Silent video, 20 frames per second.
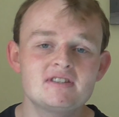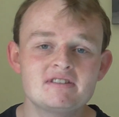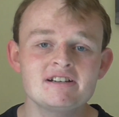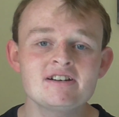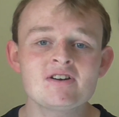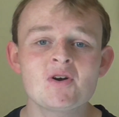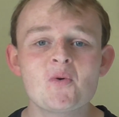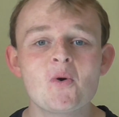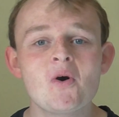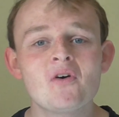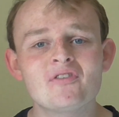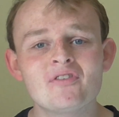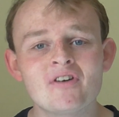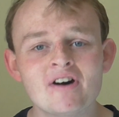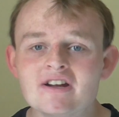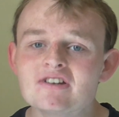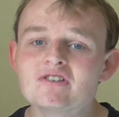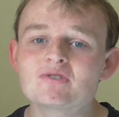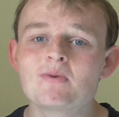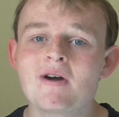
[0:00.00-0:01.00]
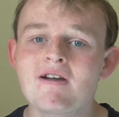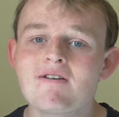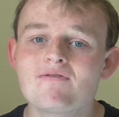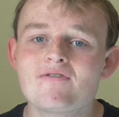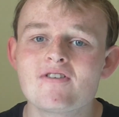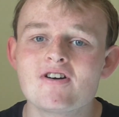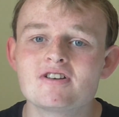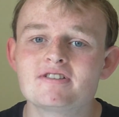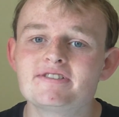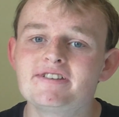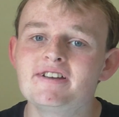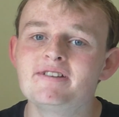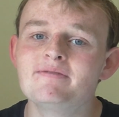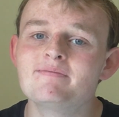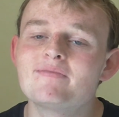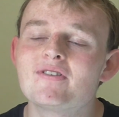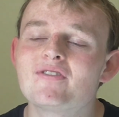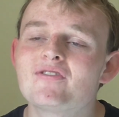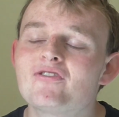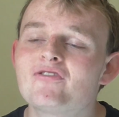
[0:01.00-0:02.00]
Didn't qualify in
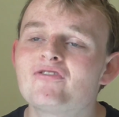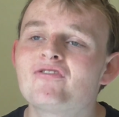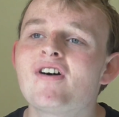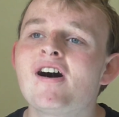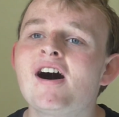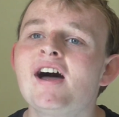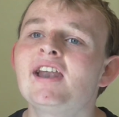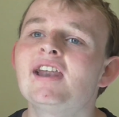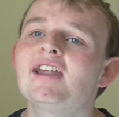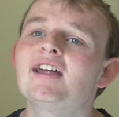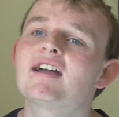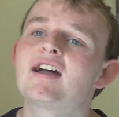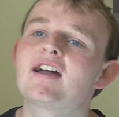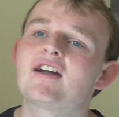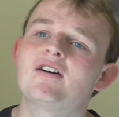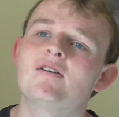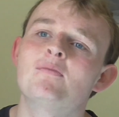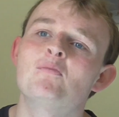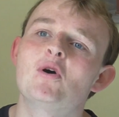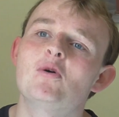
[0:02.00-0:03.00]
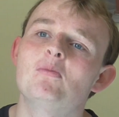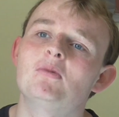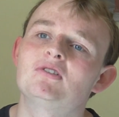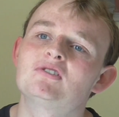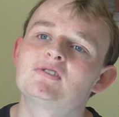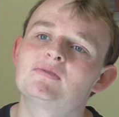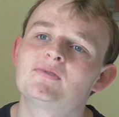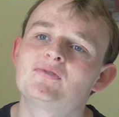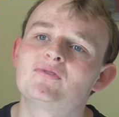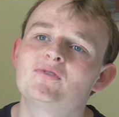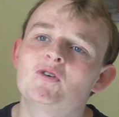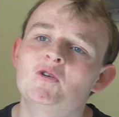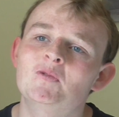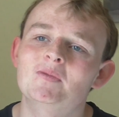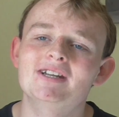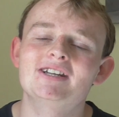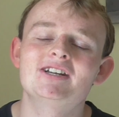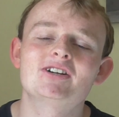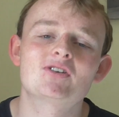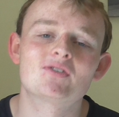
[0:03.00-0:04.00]
2013, but finally getting her moment to
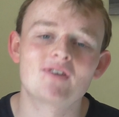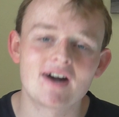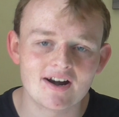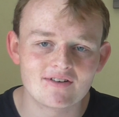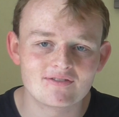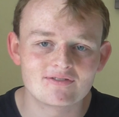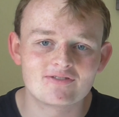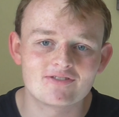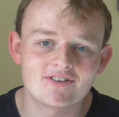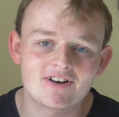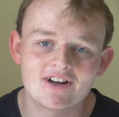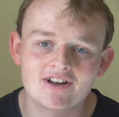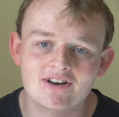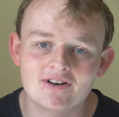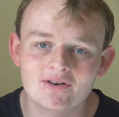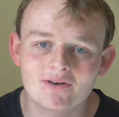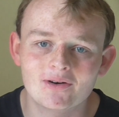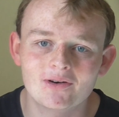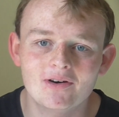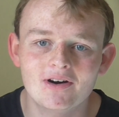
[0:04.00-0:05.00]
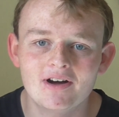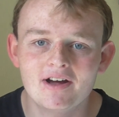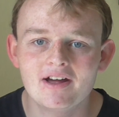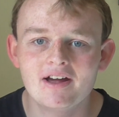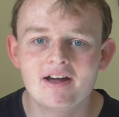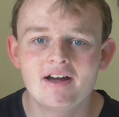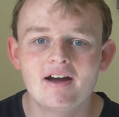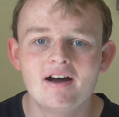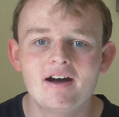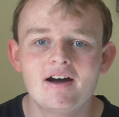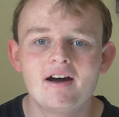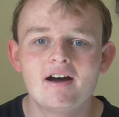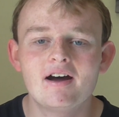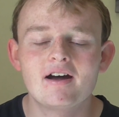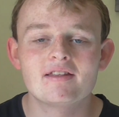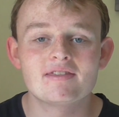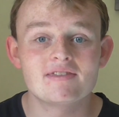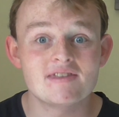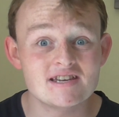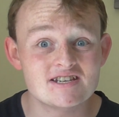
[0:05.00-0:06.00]
perform in a grand final
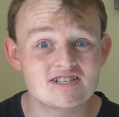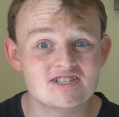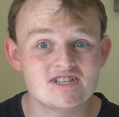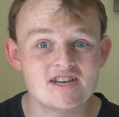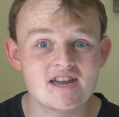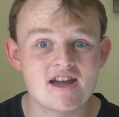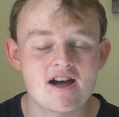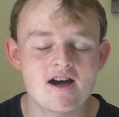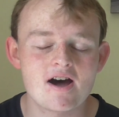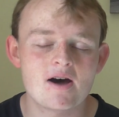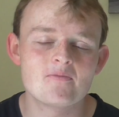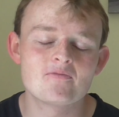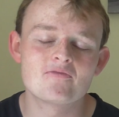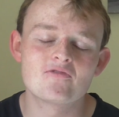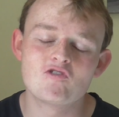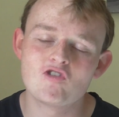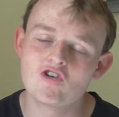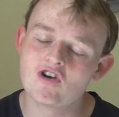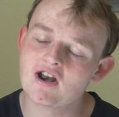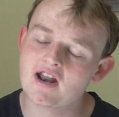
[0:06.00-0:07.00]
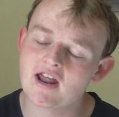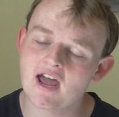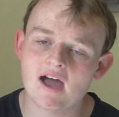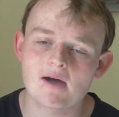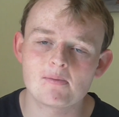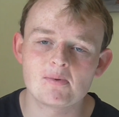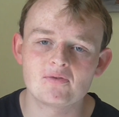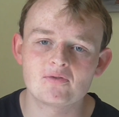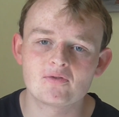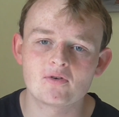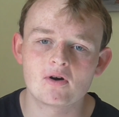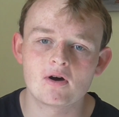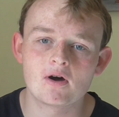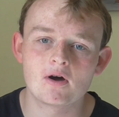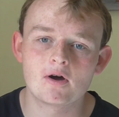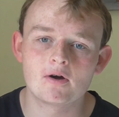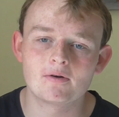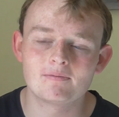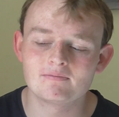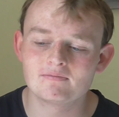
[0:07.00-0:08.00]
this year. I'm really happy for
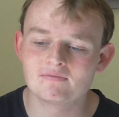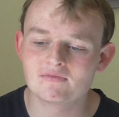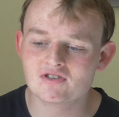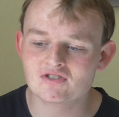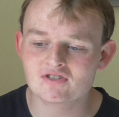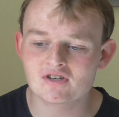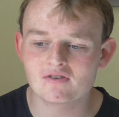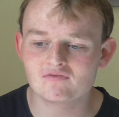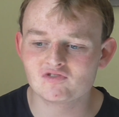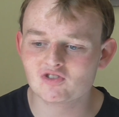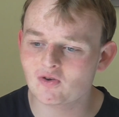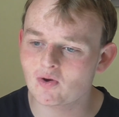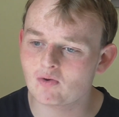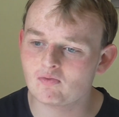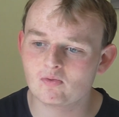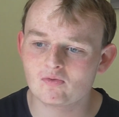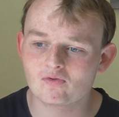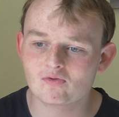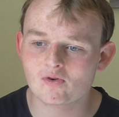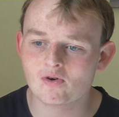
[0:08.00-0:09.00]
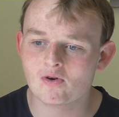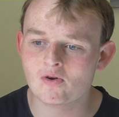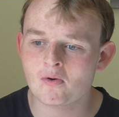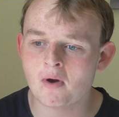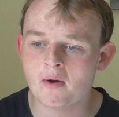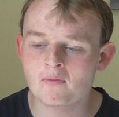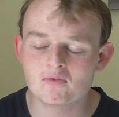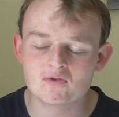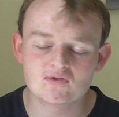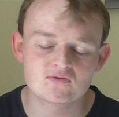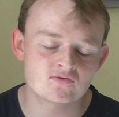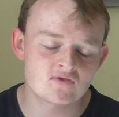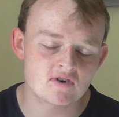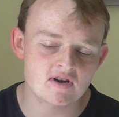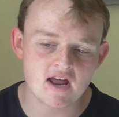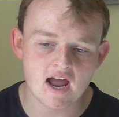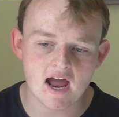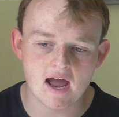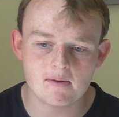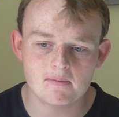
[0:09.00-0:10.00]
her. Deserves going through. I'm just
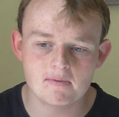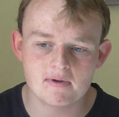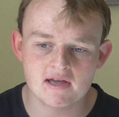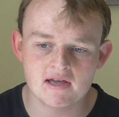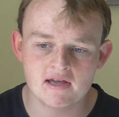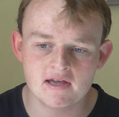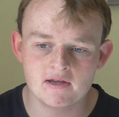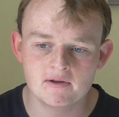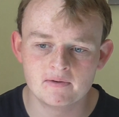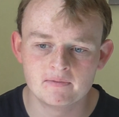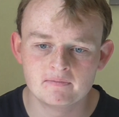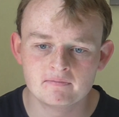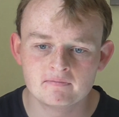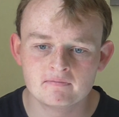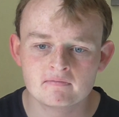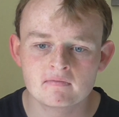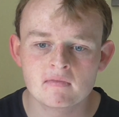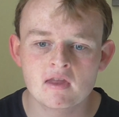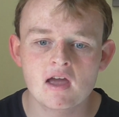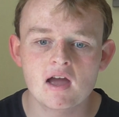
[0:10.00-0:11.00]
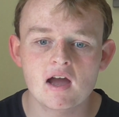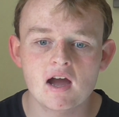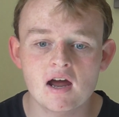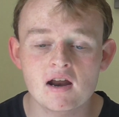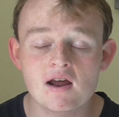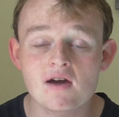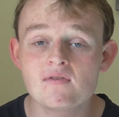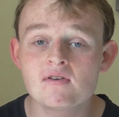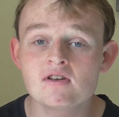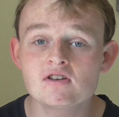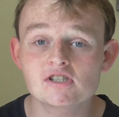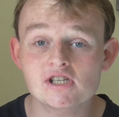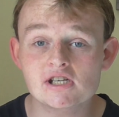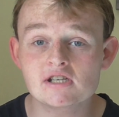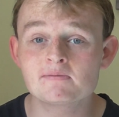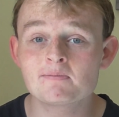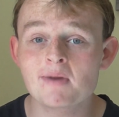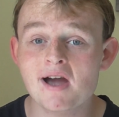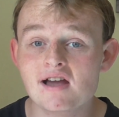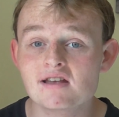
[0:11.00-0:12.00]
really happy, and I think
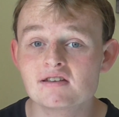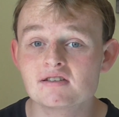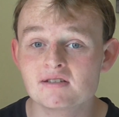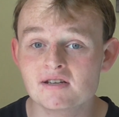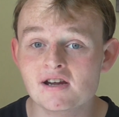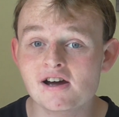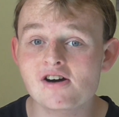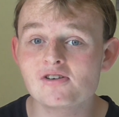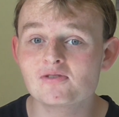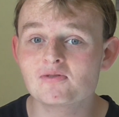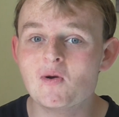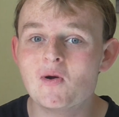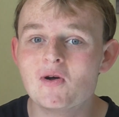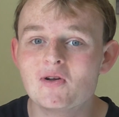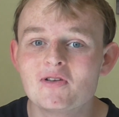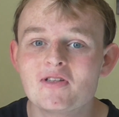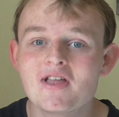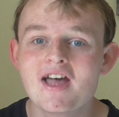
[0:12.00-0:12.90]
she's better style